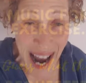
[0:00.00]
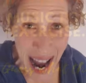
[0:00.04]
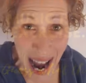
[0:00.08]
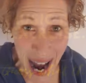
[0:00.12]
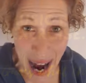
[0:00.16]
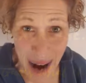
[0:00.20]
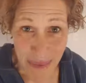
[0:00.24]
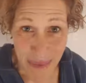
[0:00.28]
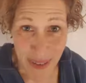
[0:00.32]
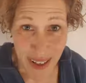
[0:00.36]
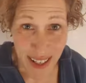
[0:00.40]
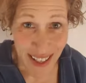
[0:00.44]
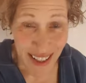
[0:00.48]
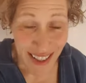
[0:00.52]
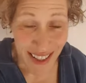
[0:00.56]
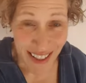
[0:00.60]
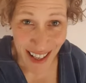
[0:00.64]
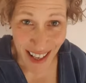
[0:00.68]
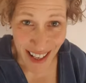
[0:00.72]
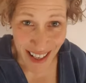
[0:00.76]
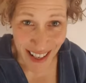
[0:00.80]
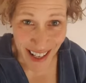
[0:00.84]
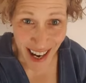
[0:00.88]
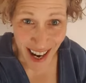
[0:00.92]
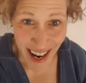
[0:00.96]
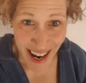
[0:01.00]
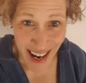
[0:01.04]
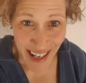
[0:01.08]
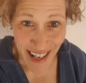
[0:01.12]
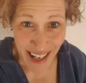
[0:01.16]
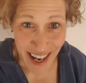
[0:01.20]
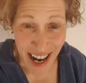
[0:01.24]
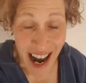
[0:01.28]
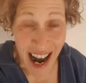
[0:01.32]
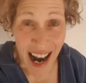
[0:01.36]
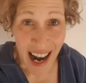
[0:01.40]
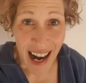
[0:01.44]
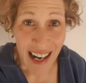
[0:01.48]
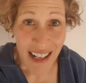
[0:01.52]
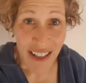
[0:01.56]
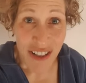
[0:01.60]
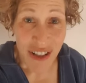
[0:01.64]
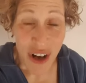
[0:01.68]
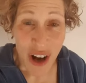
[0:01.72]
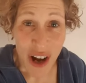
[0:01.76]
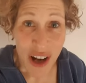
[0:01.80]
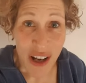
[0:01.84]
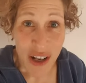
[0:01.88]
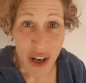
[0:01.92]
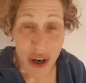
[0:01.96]
Happy Sunday. I
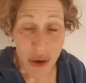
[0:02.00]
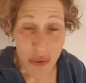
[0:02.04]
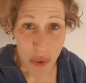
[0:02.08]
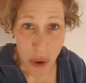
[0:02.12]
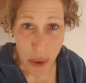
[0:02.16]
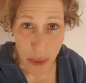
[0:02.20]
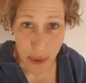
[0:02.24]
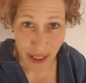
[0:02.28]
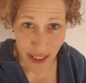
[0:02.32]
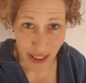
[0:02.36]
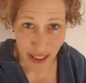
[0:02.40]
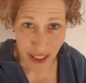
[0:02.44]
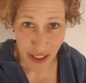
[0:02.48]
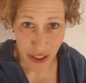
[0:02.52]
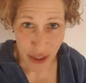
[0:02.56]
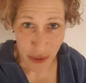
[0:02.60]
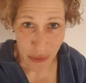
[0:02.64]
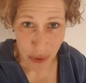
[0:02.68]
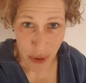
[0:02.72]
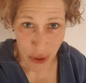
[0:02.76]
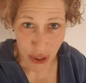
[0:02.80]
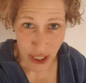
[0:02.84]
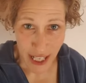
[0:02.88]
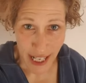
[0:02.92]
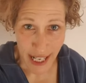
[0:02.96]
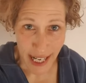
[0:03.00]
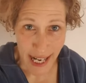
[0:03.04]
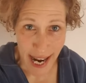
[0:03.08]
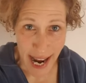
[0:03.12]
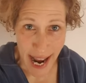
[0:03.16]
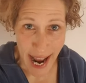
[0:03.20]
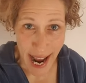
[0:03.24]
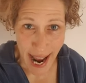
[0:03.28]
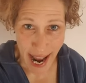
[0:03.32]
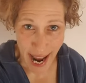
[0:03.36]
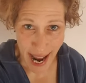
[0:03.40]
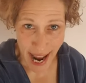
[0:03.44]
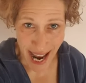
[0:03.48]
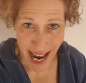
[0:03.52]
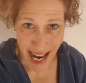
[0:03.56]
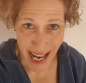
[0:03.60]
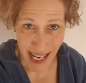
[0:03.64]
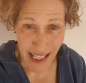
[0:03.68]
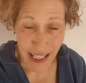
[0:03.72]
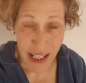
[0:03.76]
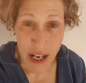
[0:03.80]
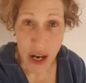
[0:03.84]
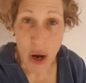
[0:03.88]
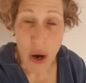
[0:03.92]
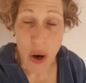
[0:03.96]
taught aerobics this morning,
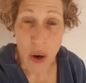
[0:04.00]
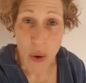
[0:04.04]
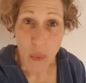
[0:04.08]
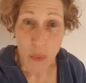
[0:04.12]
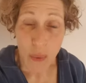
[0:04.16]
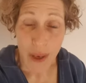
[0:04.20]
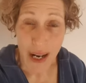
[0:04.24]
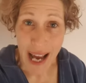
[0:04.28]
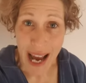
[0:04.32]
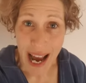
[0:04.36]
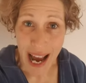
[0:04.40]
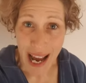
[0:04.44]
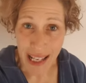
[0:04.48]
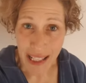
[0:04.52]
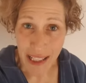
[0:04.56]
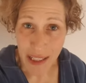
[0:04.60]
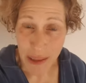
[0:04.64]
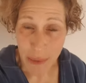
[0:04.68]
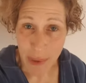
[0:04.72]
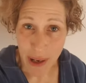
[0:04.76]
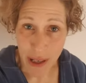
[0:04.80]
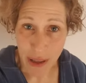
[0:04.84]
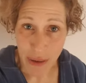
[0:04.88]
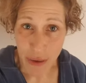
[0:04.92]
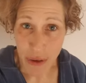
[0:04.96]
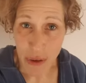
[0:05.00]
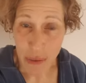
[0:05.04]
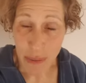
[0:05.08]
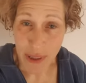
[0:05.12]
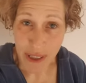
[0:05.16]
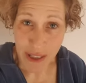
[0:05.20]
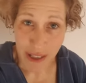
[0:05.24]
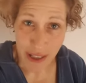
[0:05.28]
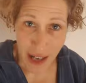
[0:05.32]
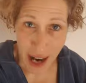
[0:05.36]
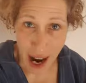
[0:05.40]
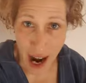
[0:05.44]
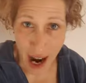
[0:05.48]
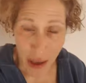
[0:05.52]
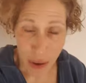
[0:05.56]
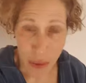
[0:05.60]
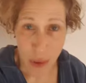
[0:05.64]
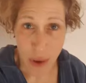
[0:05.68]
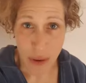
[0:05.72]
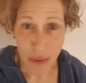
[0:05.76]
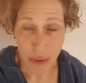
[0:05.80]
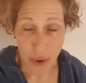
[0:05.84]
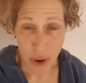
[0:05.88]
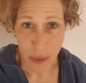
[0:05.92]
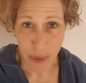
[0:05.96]
and when I asked my group, it's an
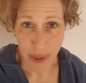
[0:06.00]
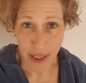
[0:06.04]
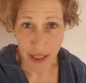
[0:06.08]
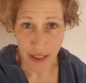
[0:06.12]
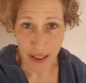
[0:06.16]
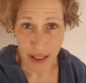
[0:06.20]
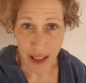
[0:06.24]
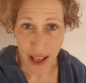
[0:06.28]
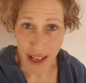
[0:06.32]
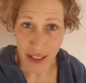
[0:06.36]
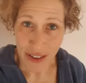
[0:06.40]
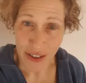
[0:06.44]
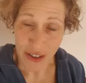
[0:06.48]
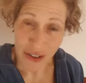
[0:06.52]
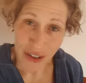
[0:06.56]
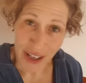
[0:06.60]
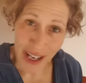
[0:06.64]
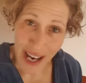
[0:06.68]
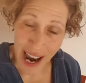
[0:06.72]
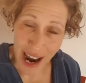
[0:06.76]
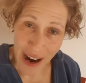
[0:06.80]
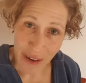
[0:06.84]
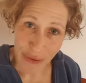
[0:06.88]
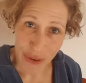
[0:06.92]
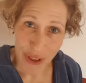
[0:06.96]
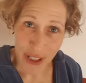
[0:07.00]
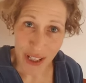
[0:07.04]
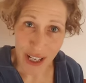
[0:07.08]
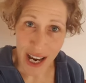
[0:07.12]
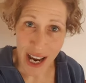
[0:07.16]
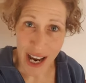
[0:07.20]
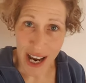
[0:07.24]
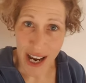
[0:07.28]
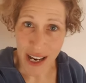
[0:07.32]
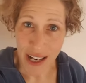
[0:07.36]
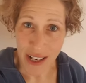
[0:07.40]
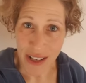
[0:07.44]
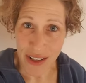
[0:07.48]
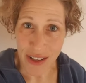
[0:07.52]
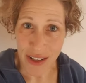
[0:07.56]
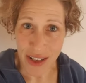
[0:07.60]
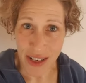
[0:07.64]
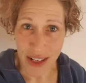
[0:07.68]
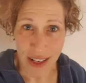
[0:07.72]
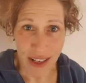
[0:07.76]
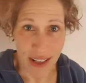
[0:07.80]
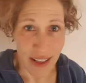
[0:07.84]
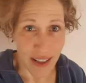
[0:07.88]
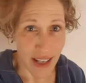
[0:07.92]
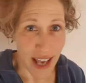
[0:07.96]
aqua aerobics class, so the average age
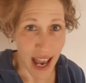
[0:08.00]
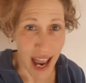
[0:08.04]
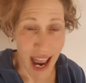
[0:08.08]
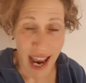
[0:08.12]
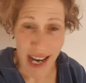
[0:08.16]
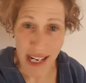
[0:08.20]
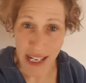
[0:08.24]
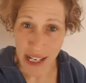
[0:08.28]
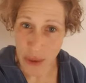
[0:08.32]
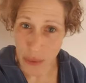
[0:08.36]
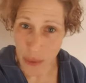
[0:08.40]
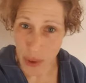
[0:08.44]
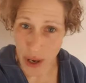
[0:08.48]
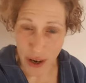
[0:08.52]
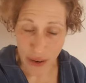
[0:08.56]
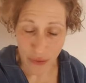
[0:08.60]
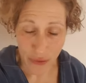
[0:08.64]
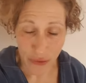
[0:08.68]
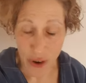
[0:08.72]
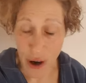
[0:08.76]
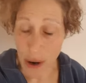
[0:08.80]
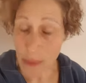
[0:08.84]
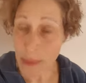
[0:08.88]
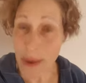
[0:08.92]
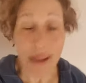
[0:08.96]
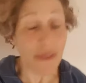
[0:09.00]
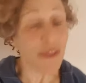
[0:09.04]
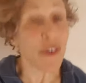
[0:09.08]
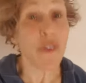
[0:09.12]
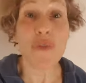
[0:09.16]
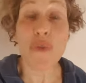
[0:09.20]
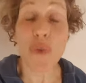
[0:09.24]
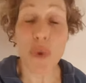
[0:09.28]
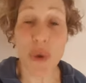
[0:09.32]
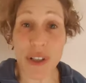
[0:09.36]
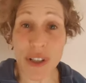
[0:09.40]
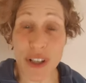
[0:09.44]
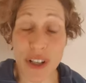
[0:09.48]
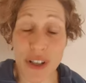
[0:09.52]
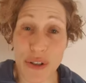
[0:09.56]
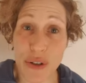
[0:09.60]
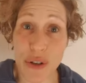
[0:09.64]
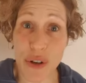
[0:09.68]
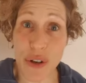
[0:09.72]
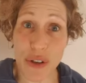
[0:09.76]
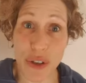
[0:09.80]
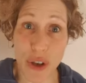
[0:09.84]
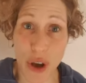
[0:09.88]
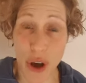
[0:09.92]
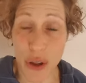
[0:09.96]
is anywhere from, I have a
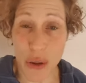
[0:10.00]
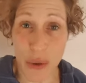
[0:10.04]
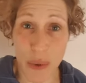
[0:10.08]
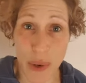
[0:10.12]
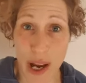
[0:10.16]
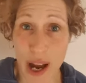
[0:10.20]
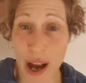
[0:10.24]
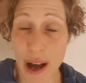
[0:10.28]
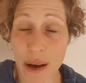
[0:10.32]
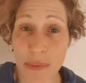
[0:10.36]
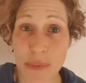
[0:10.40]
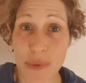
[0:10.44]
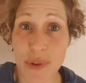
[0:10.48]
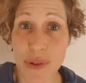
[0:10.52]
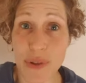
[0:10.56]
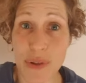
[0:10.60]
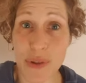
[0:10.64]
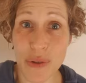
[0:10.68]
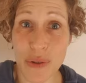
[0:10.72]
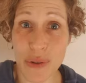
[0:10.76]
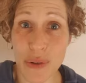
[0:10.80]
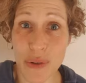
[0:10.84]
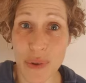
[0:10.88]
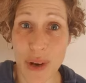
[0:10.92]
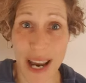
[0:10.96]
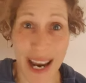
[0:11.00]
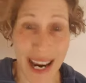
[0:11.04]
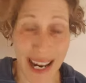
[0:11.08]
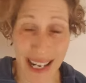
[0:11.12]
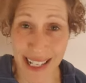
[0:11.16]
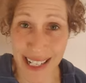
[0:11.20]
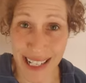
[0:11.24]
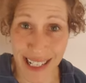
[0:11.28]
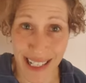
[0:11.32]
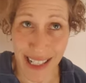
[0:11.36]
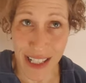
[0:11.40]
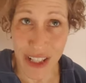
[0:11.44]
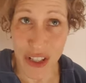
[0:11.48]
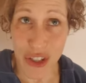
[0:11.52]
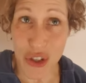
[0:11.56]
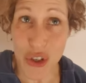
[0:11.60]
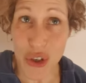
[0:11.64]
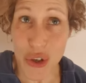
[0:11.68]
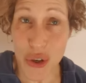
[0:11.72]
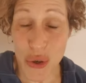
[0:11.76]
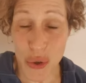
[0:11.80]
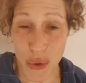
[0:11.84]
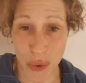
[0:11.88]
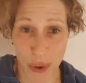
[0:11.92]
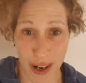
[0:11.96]
14-year-old all the way up to
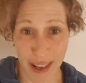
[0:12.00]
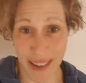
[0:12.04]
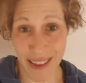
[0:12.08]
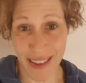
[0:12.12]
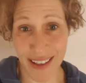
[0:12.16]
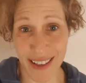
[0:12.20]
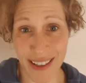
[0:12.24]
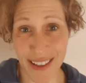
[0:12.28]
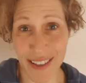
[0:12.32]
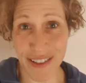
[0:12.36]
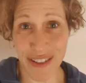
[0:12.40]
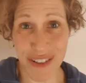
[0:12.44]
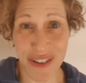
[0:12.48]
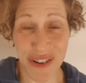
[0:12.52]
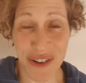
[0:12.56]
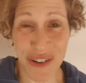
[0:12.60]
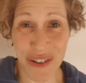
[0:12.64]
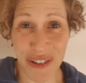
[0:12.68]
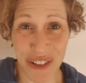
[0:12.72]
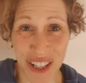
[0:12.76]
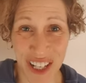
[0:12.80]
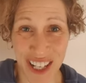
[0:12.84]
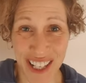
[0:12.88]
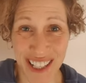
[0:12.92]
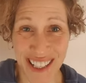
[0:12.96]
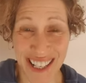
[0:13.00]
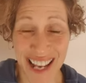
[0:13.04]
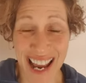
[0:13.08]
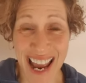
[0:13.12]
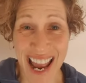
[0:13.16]
82, I think is the oldest,